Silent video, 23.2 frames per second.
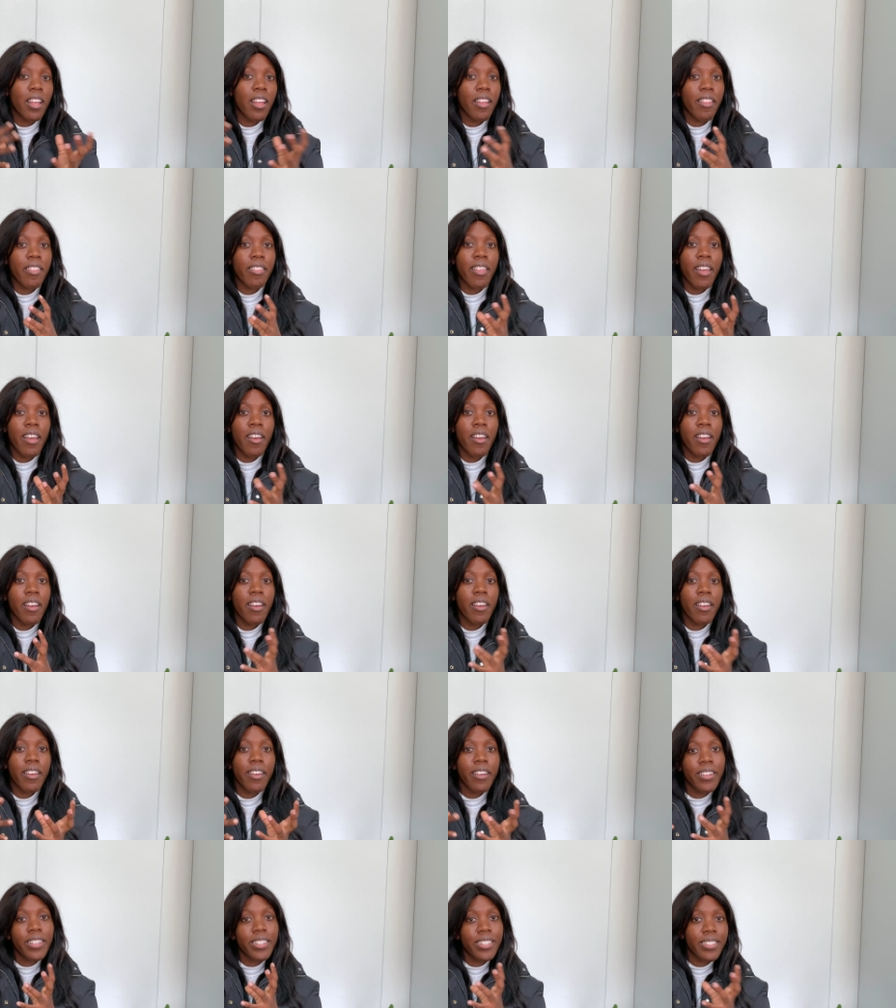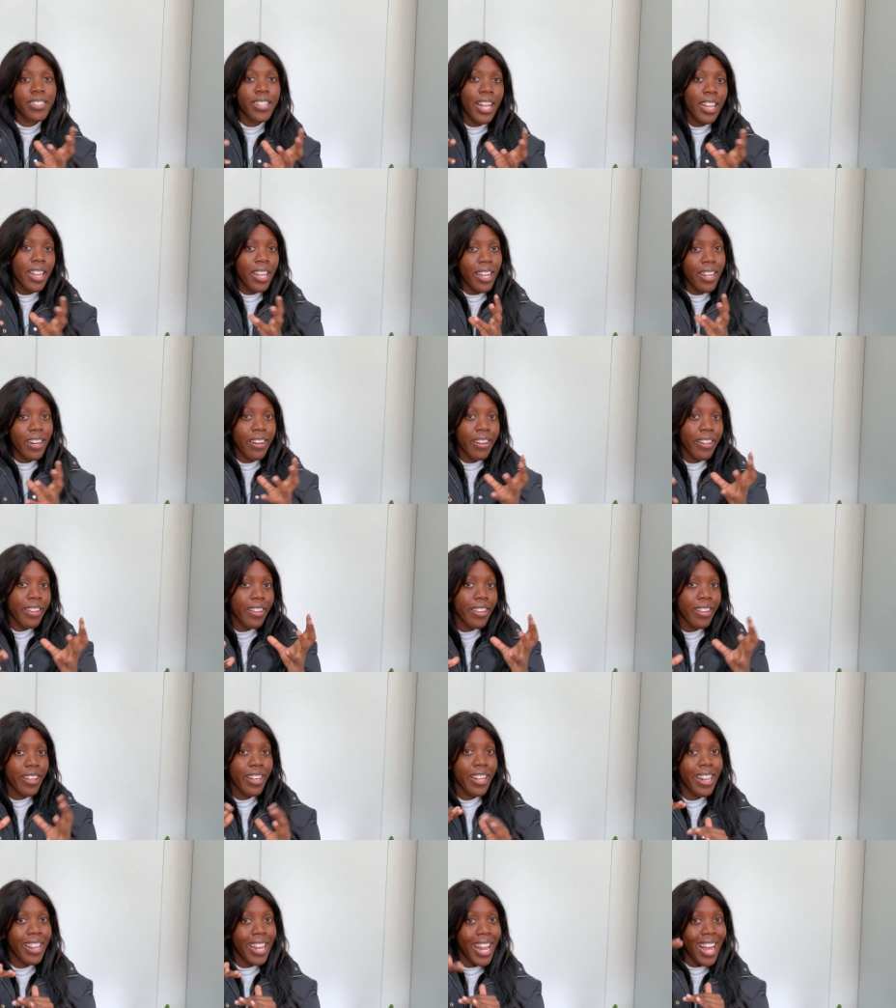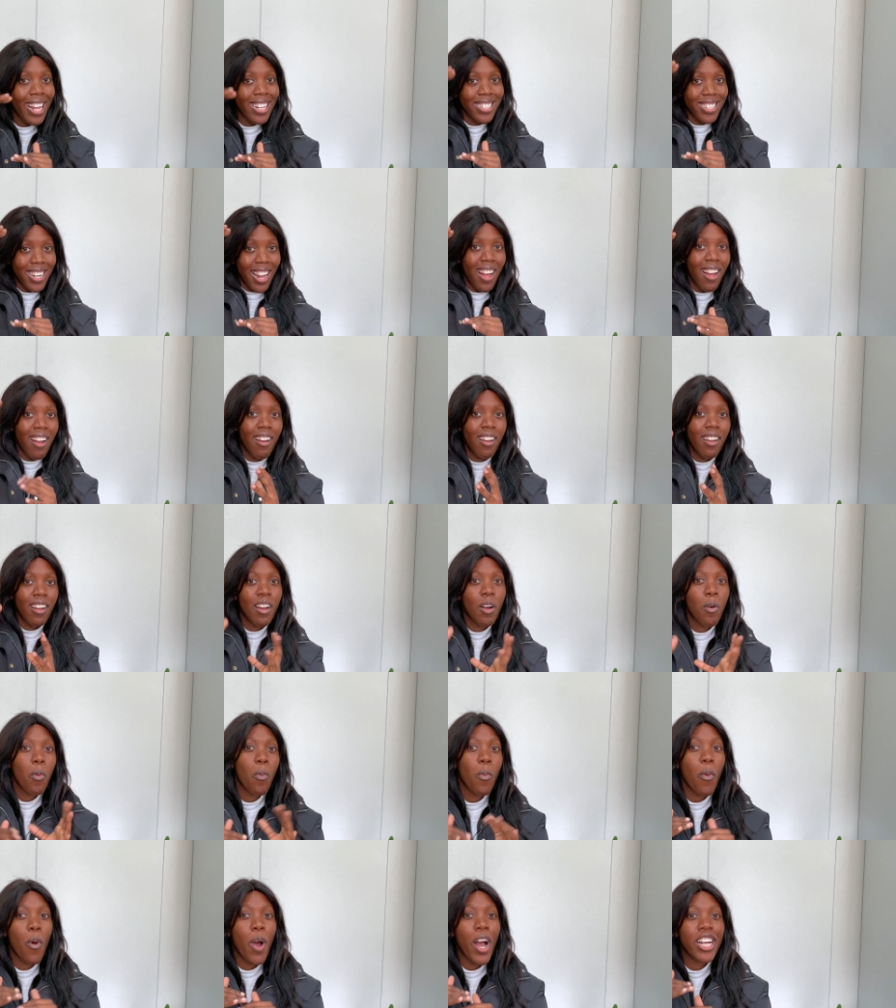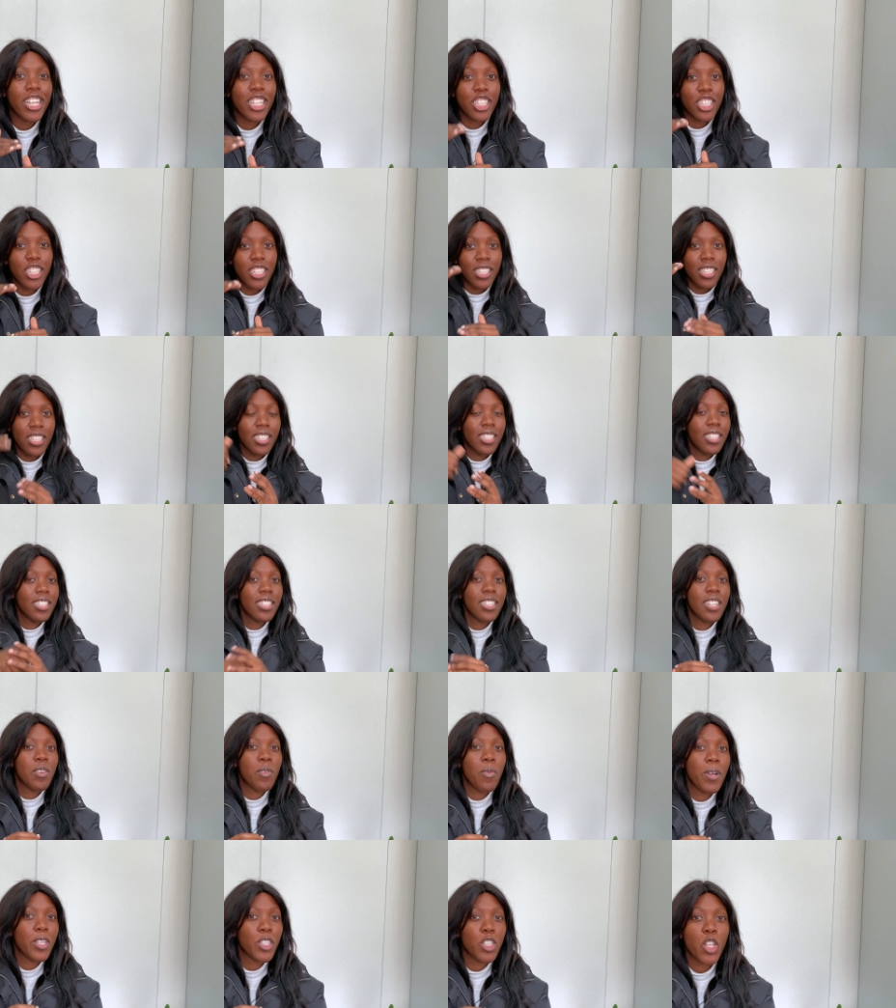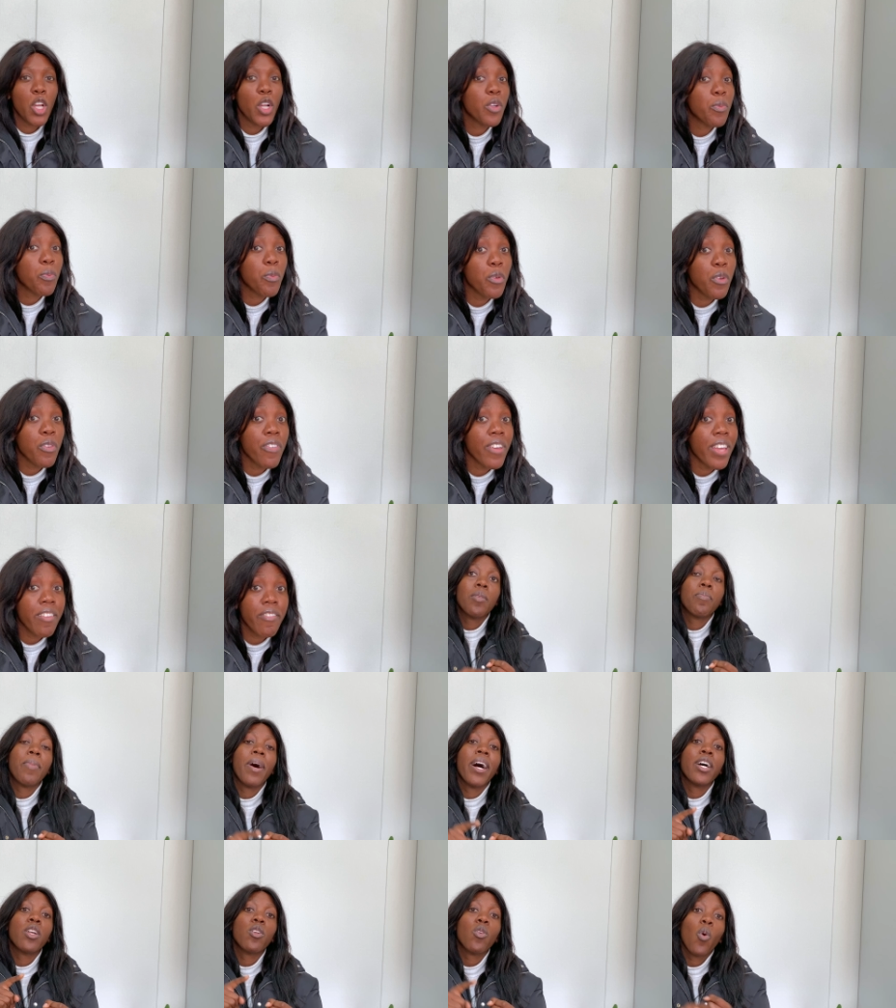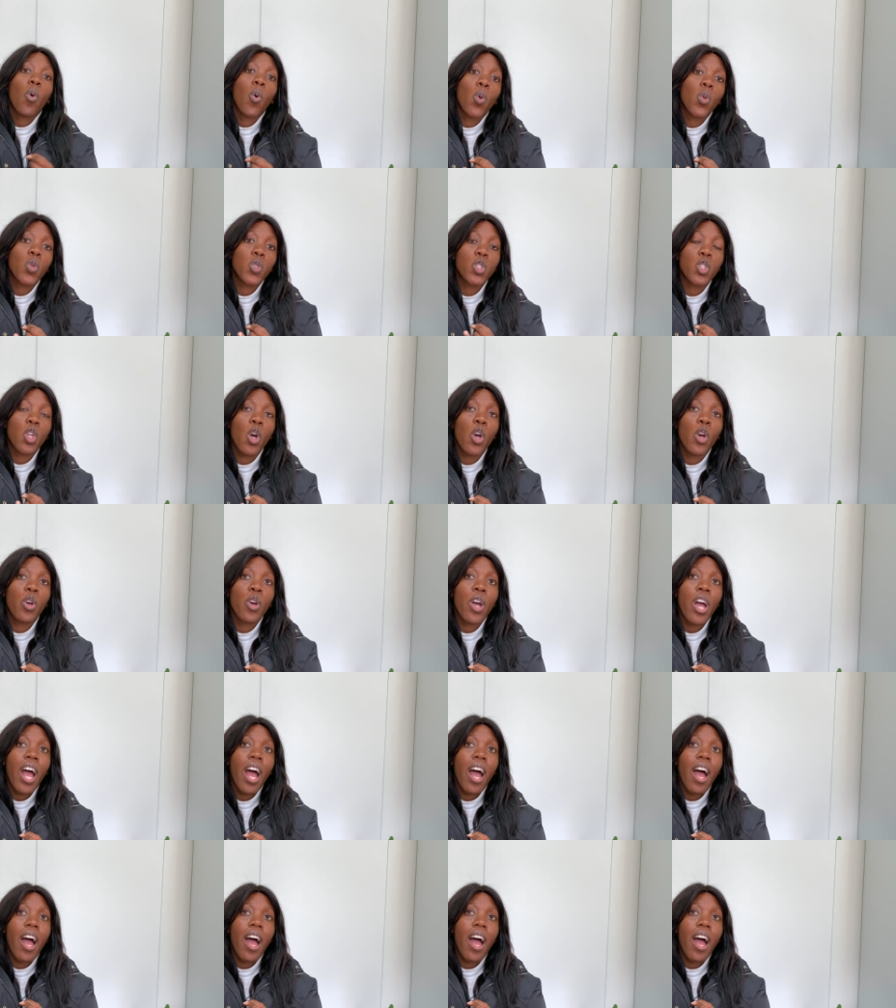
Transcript: the salary ladder was, it was not moving, but also